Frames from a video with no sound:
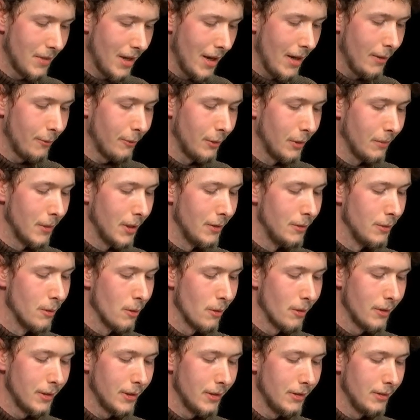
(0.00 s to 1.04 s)
ethnic
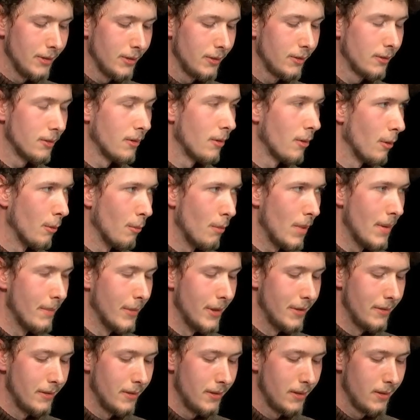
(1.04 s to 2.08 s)
minorities, or
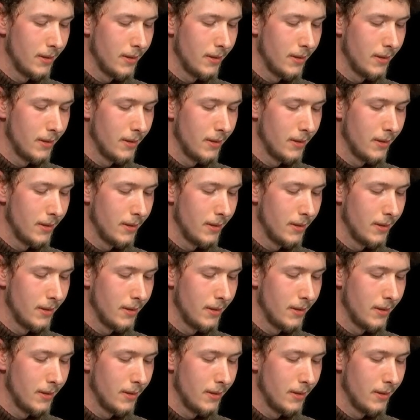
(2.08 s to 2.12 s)
women.